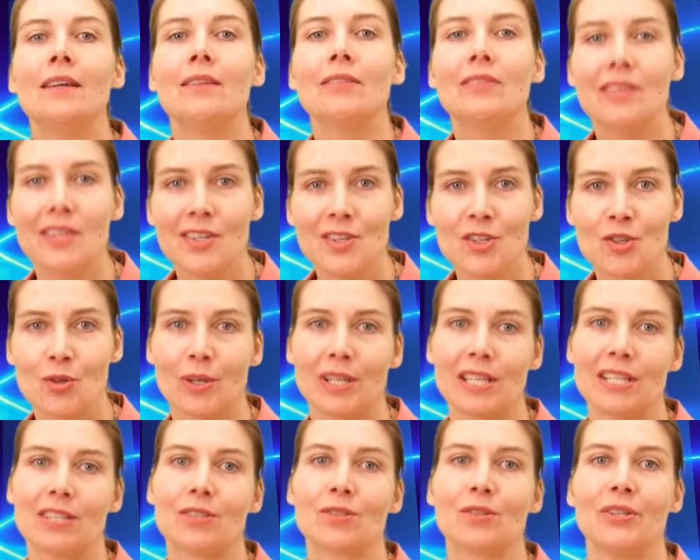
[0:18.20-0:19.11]
This short
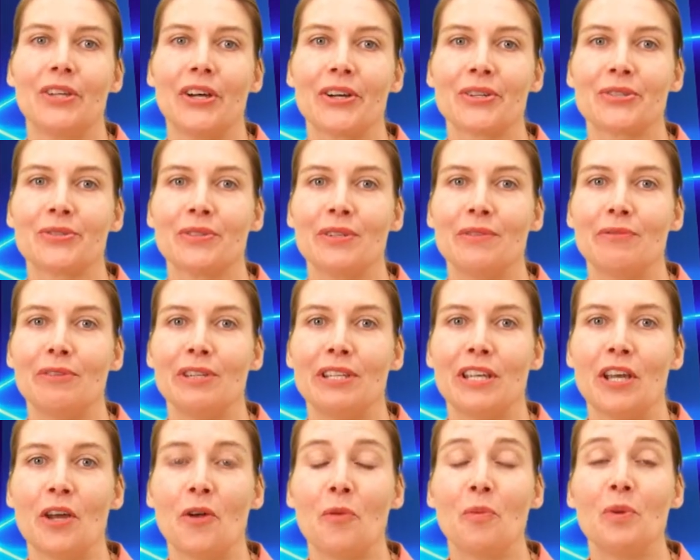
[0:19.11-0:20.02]
introductory
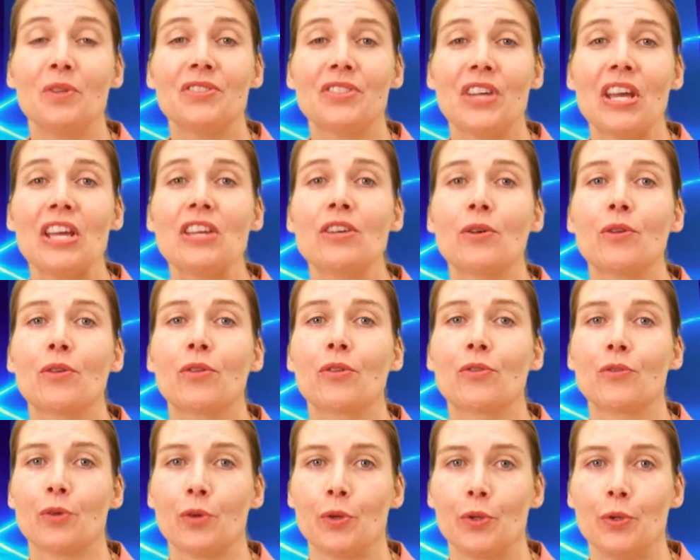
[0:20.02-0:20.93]
video will take you
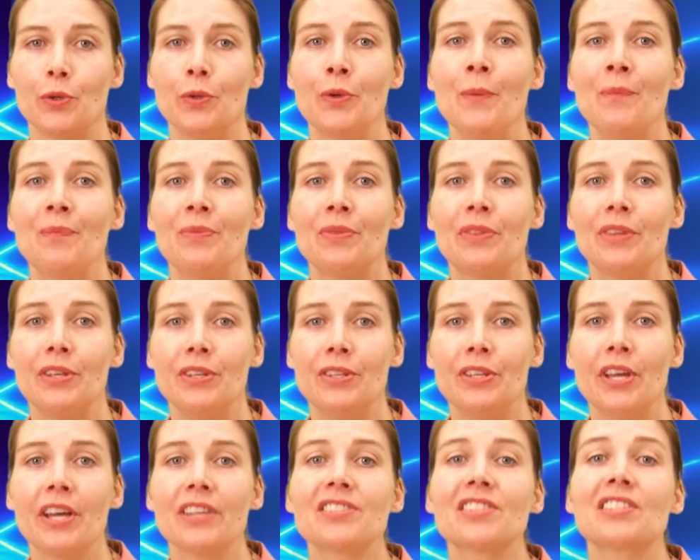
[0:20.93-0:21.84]
through the
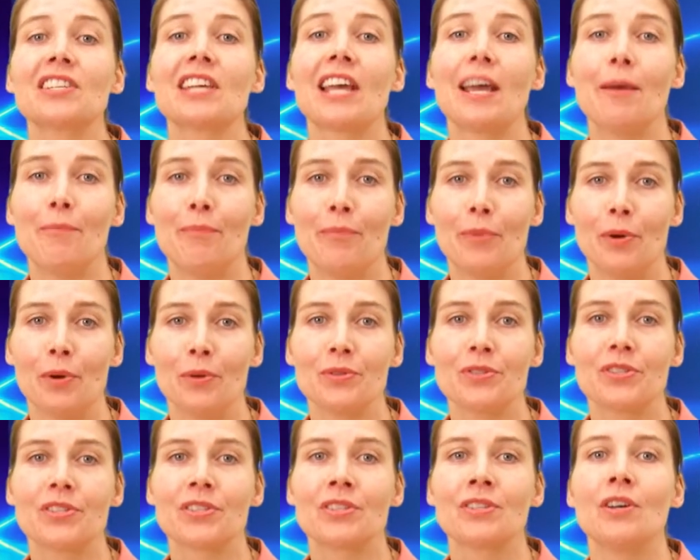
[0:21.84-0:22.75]
nuts and
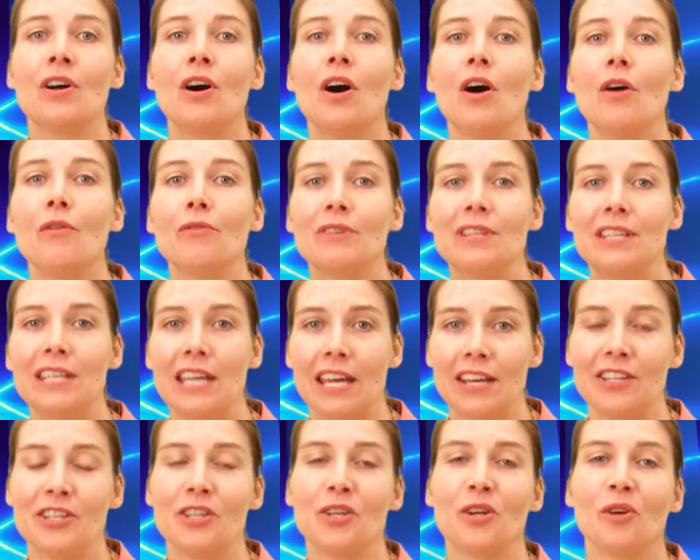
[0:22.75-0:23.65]
bolts of
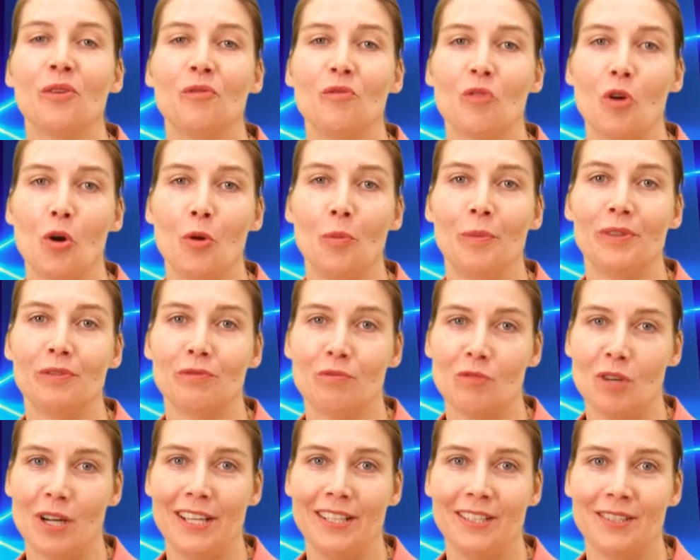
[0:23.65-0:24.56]
getting your enrollment
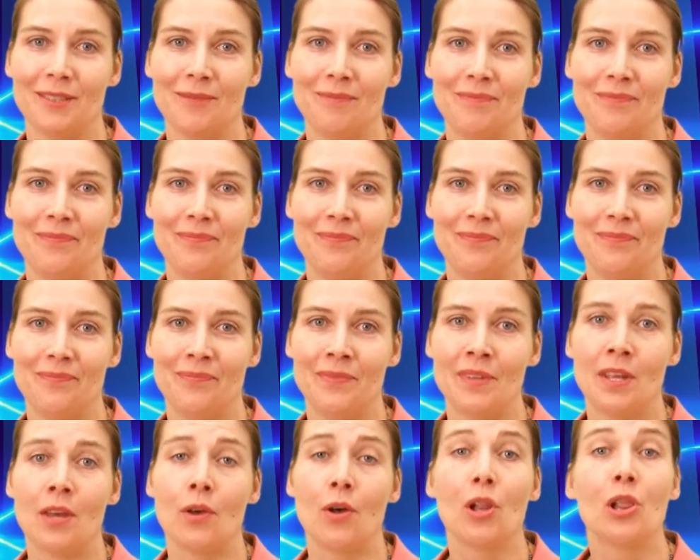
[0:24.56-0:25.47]
right.
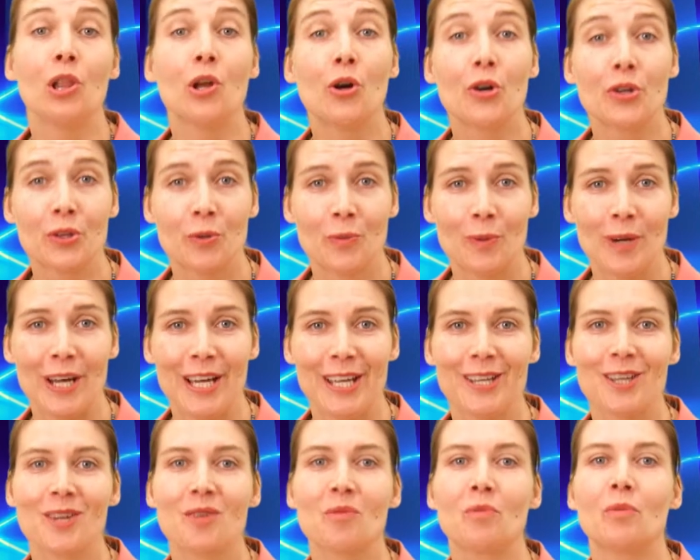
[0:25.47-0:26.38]
Along the
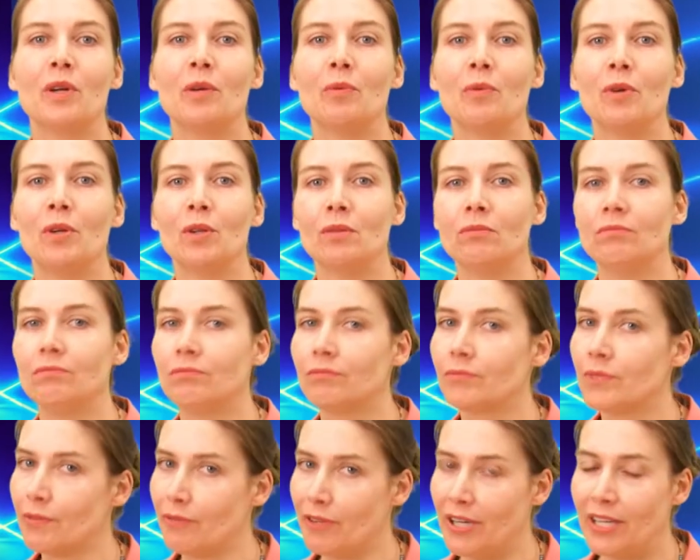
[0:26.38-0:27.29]
way, we will
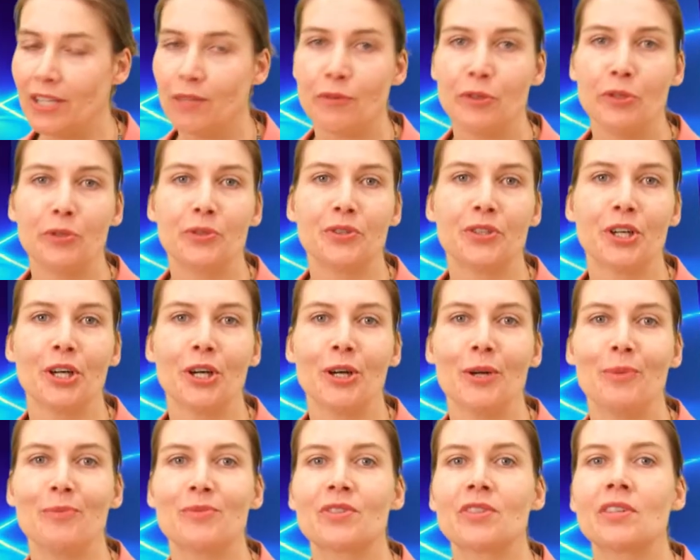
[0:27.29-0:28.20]
define a few
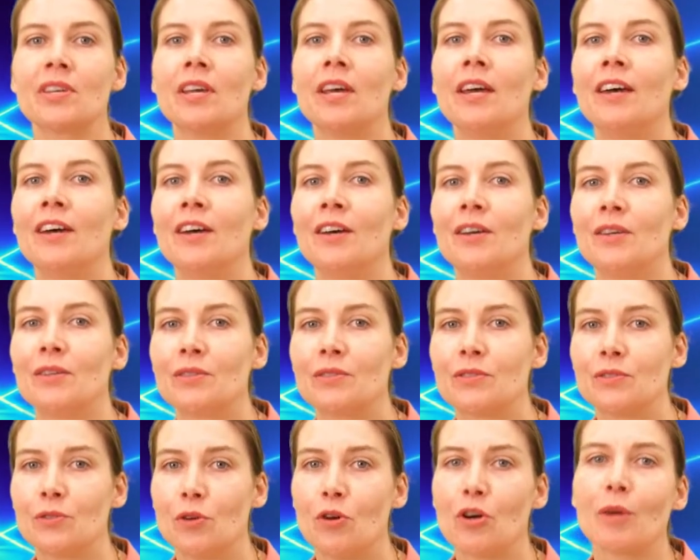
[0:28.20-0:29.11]
terms,
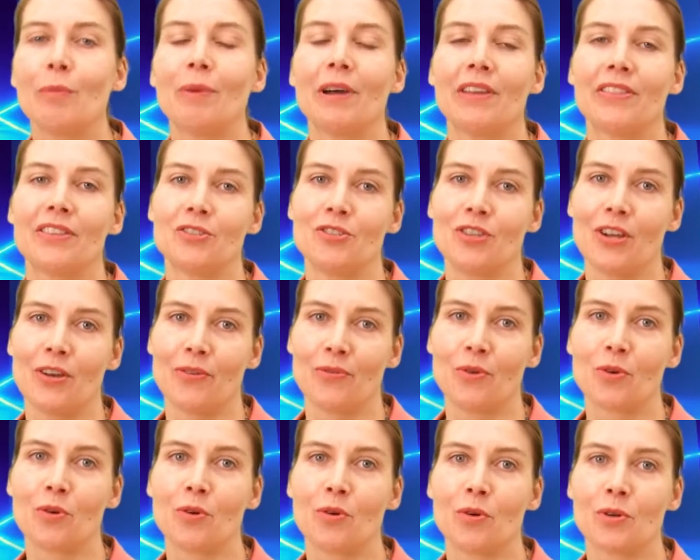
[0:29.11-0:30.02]
talk about the
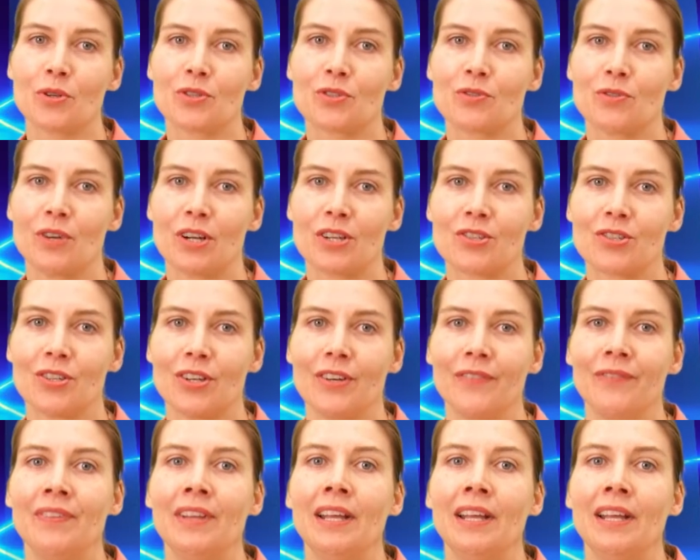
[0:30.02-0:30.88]
general course structure,